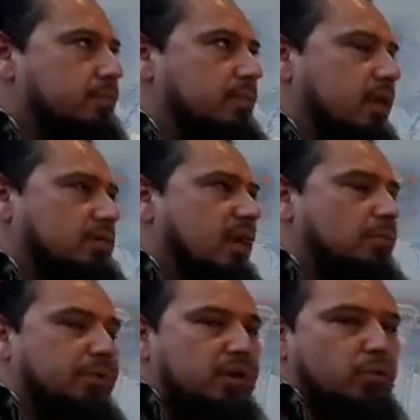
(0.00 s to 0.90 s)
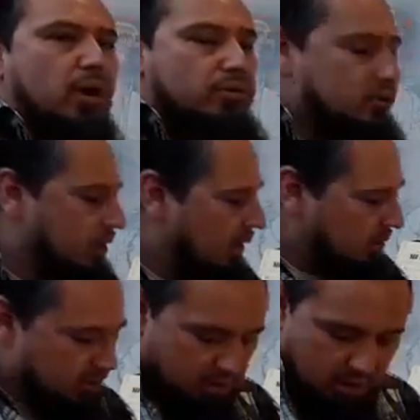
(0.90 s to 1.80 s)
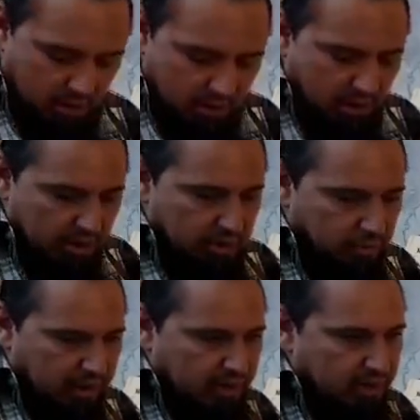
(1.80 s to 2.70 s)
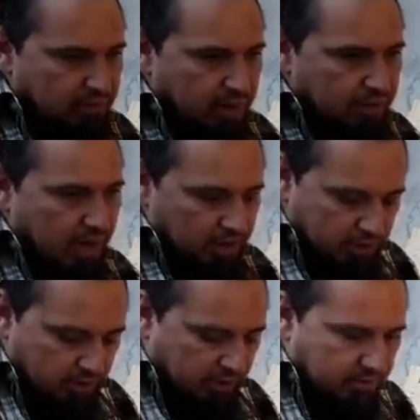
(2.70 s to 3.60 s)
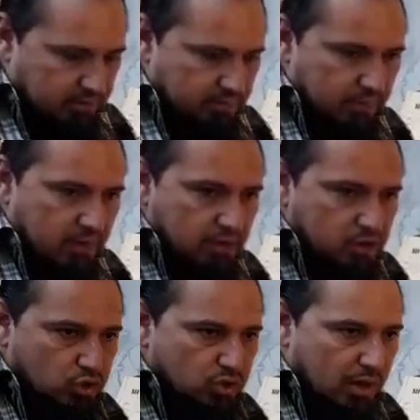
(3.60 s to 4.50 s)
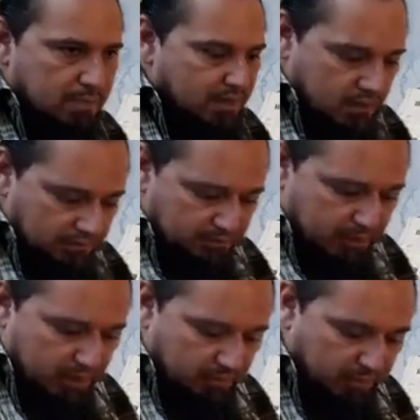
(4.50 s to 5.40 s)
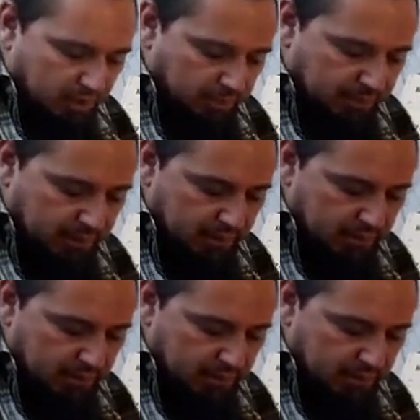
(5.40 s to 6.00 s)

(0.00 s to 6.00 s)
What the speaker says: sound pretty well together, and you're making a variation of strumming and then finger picking,